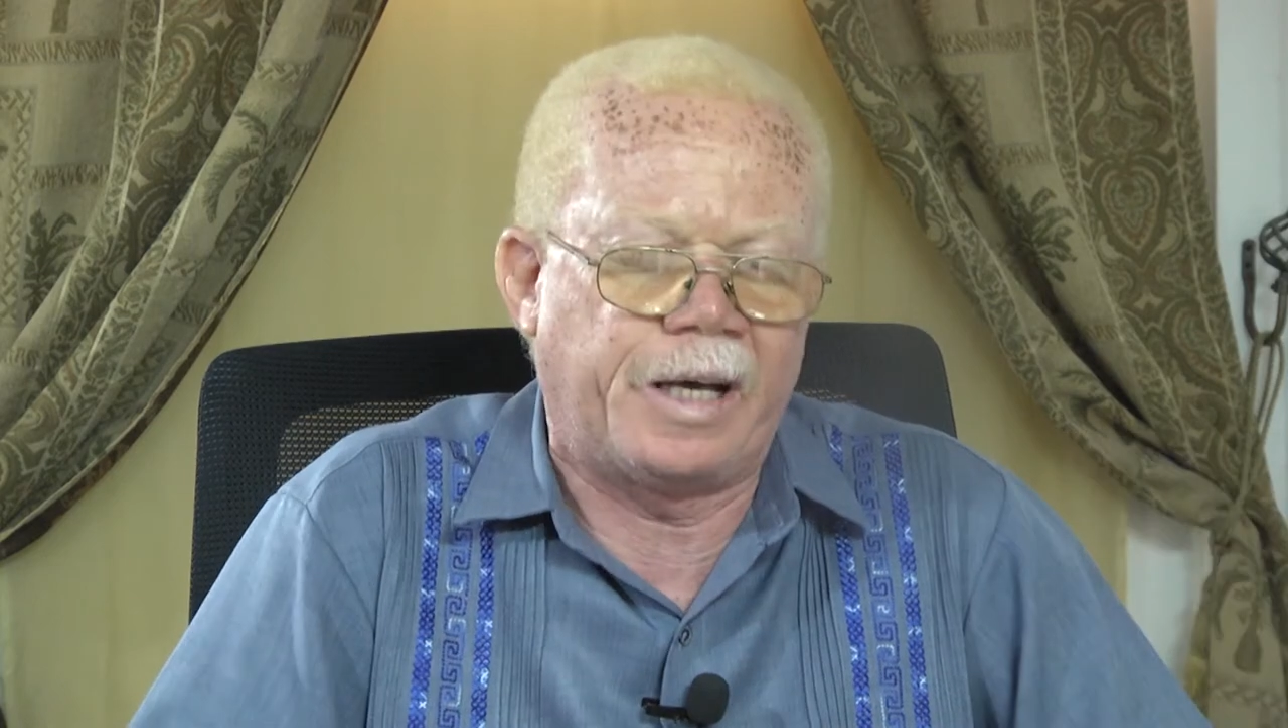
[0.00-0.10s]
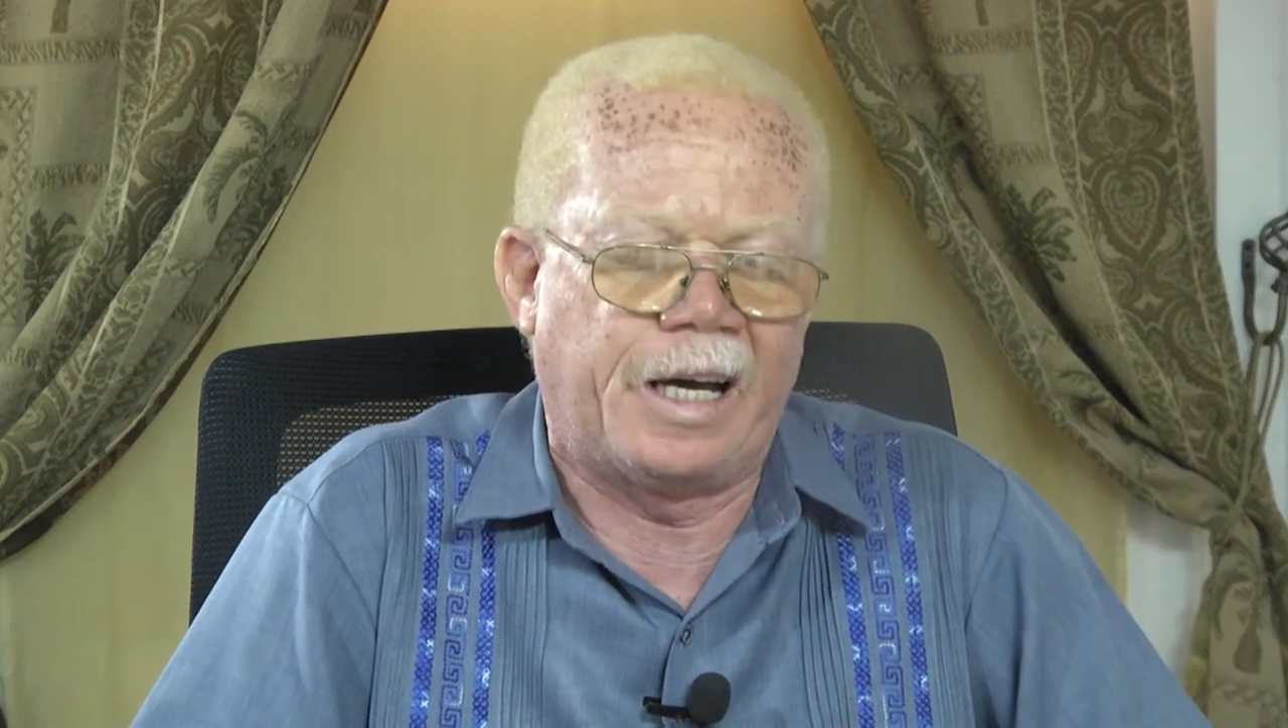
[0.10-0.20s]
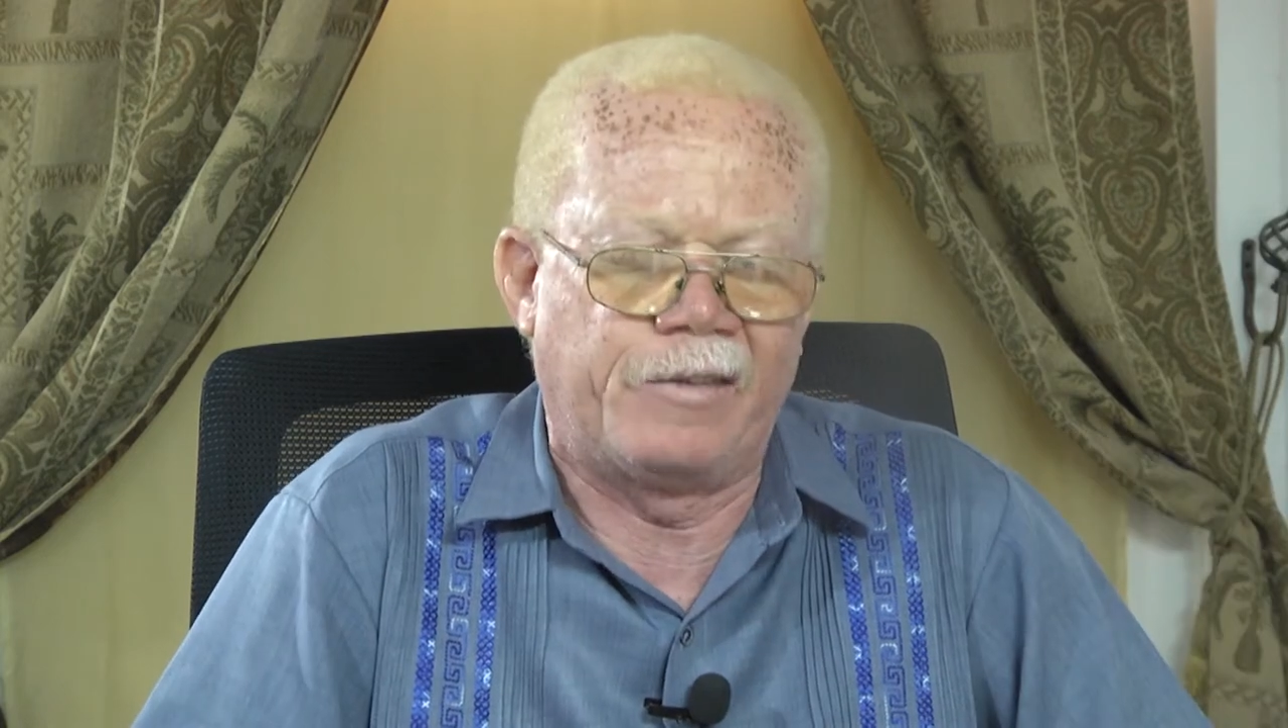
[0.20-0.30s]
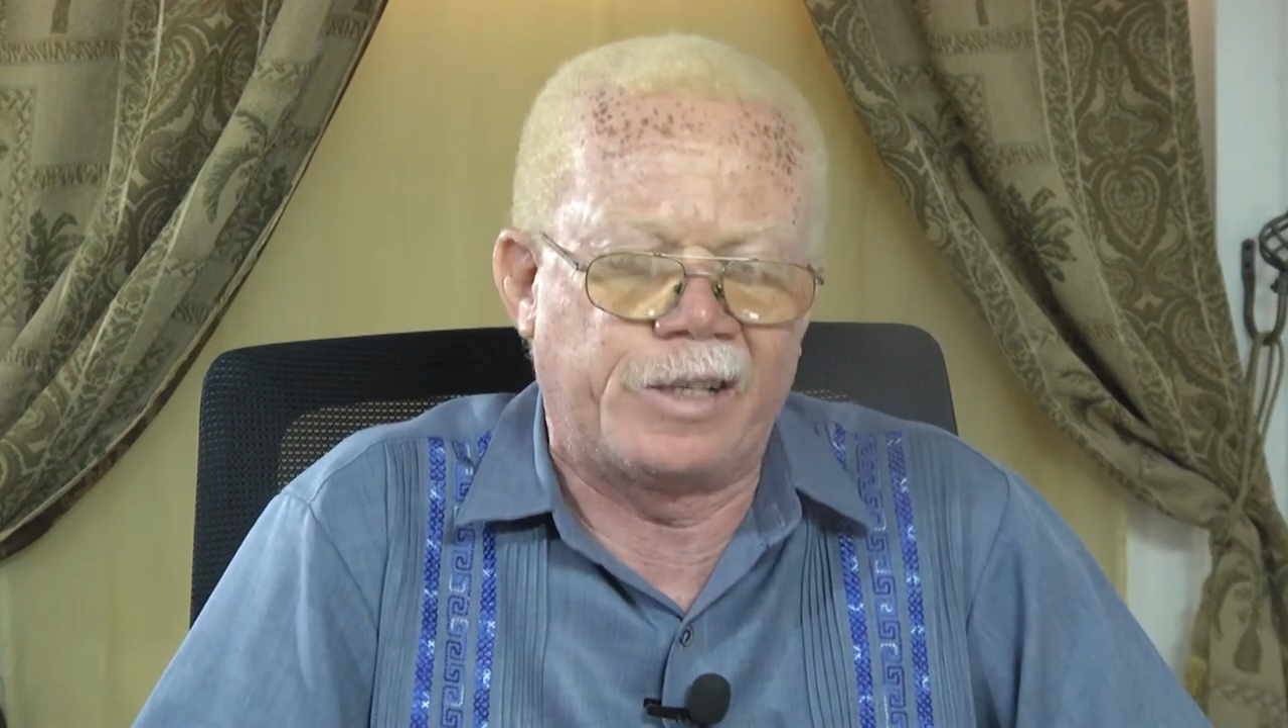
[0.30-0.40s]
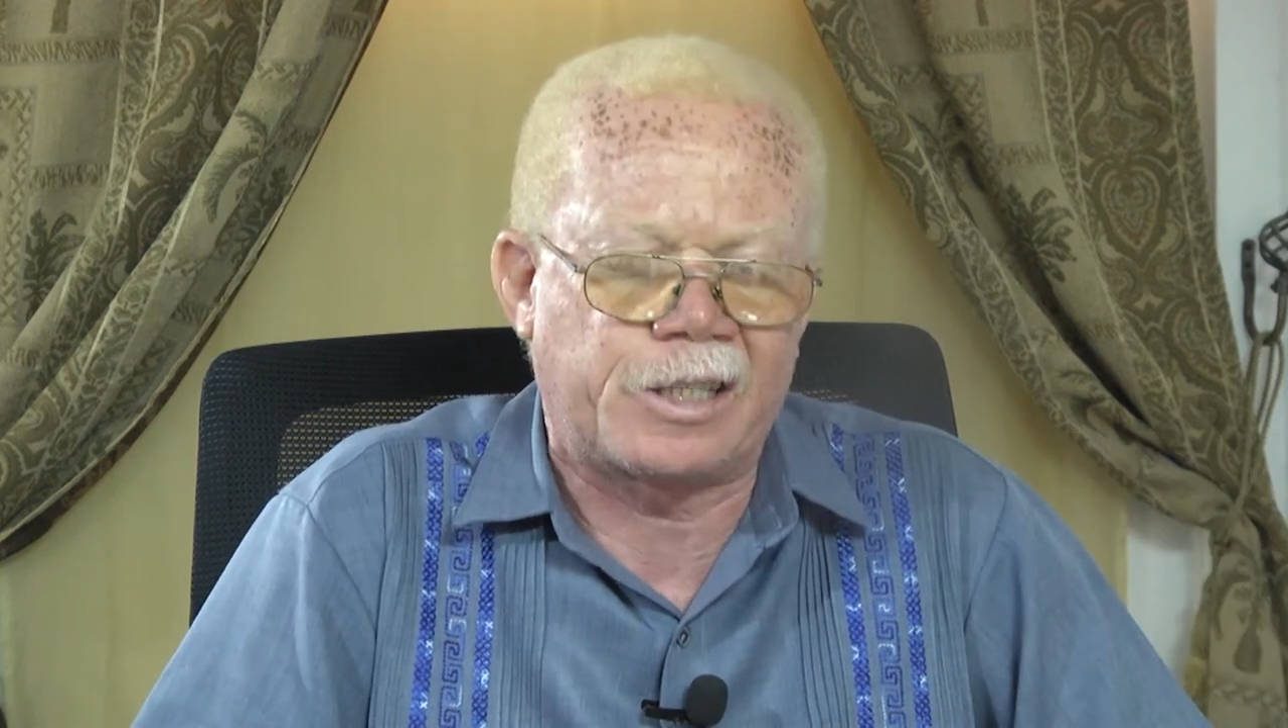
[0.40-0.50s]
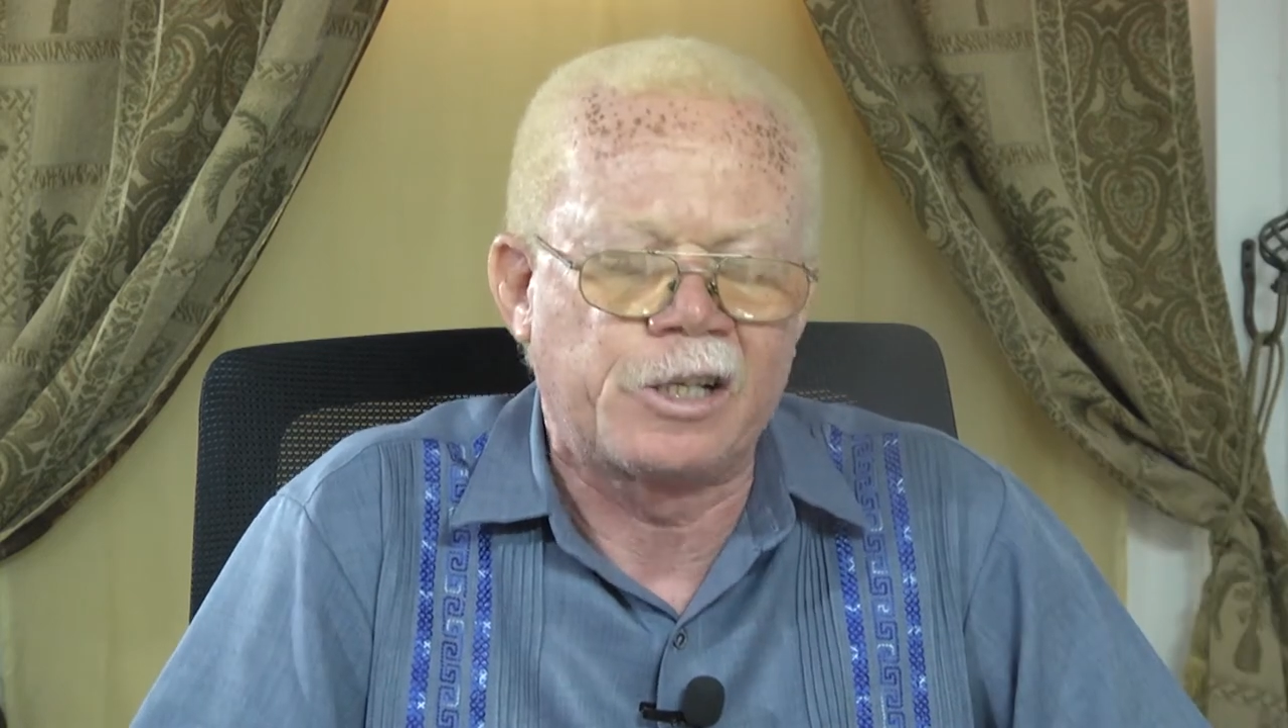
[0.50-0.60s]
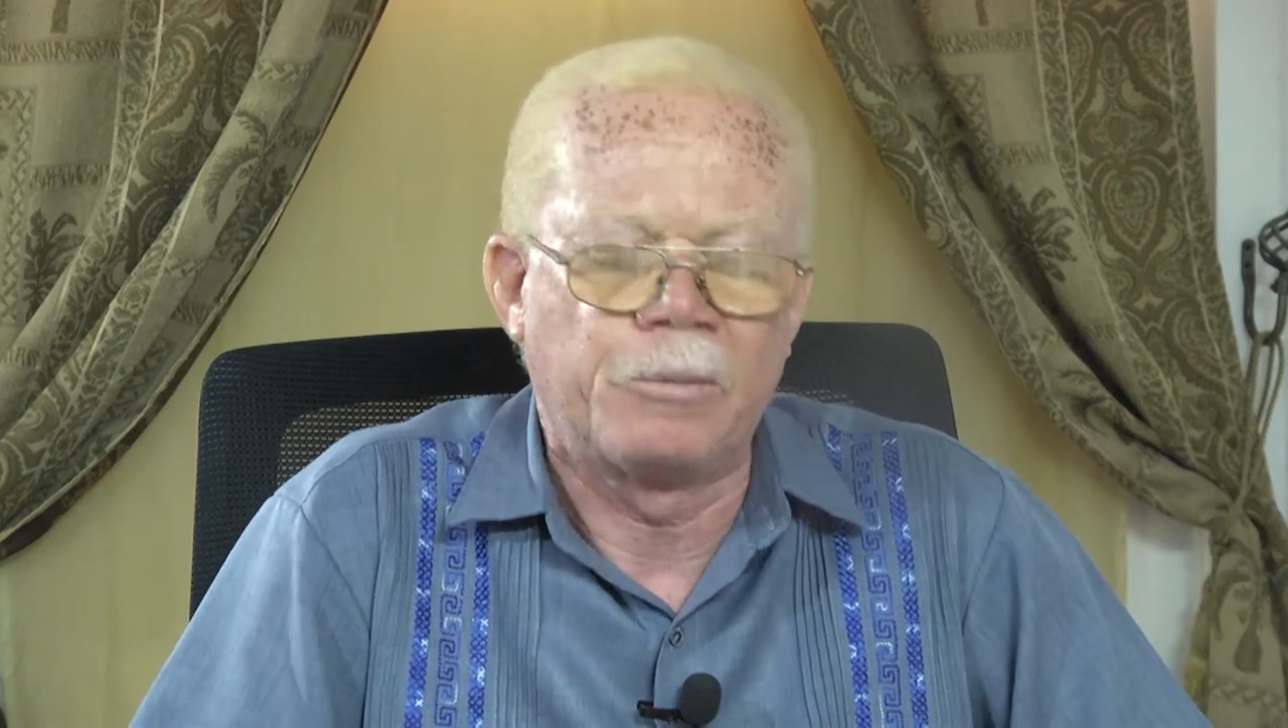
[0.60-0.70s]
harvest.